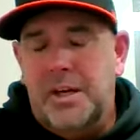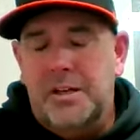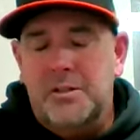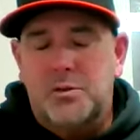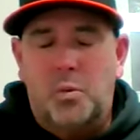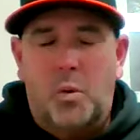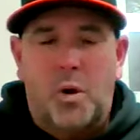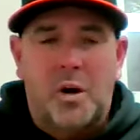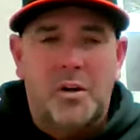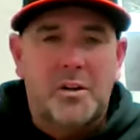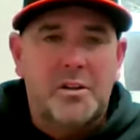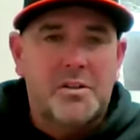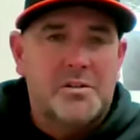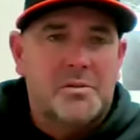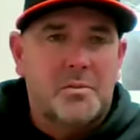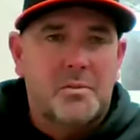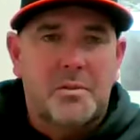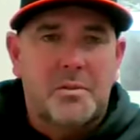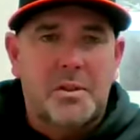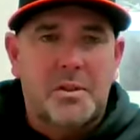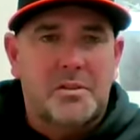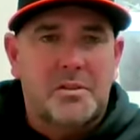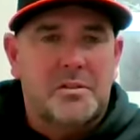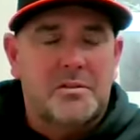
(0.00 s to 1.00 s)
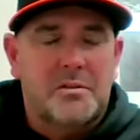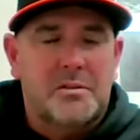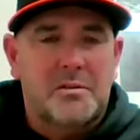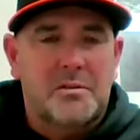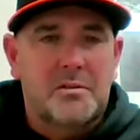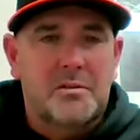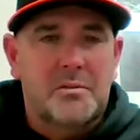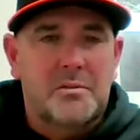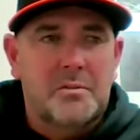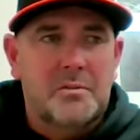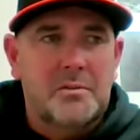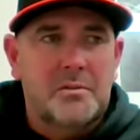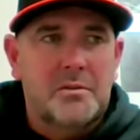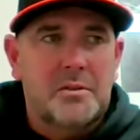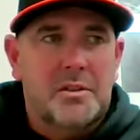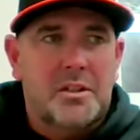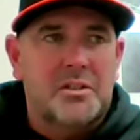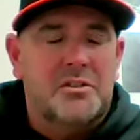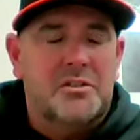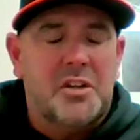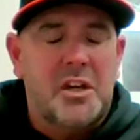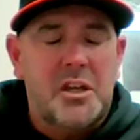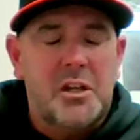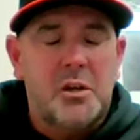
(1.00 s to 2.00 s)
as well as
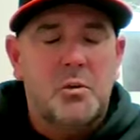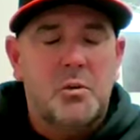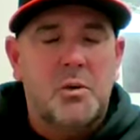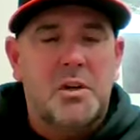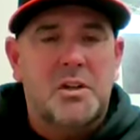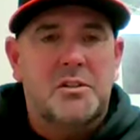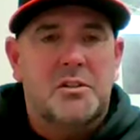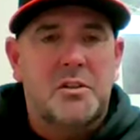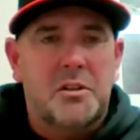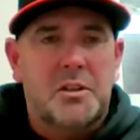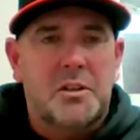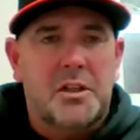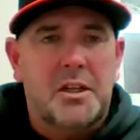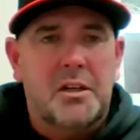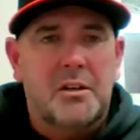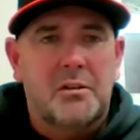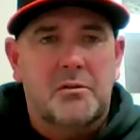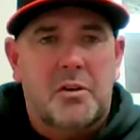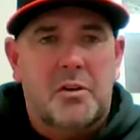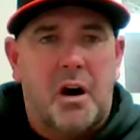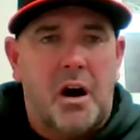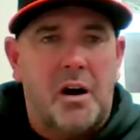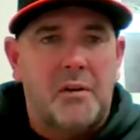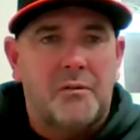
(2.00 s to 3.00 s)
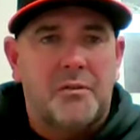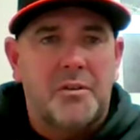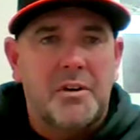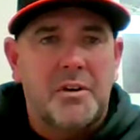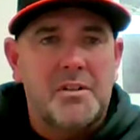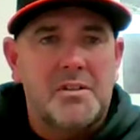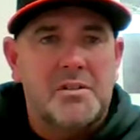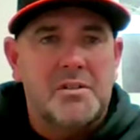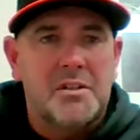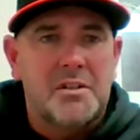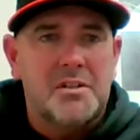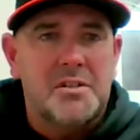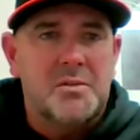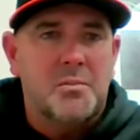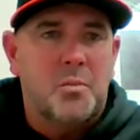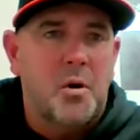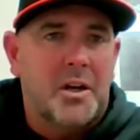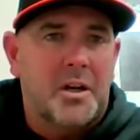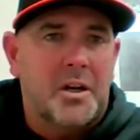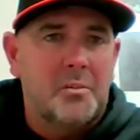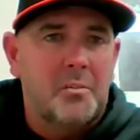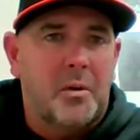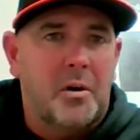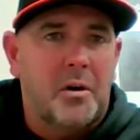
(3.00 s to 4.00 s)
continuing to get confidence in his
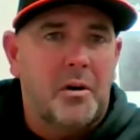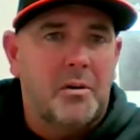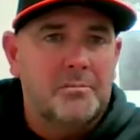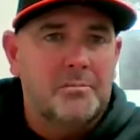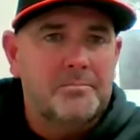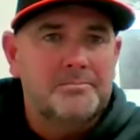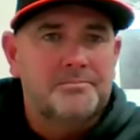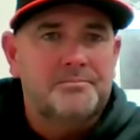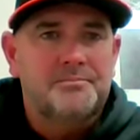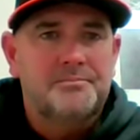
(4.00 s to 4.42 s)
breaking ball.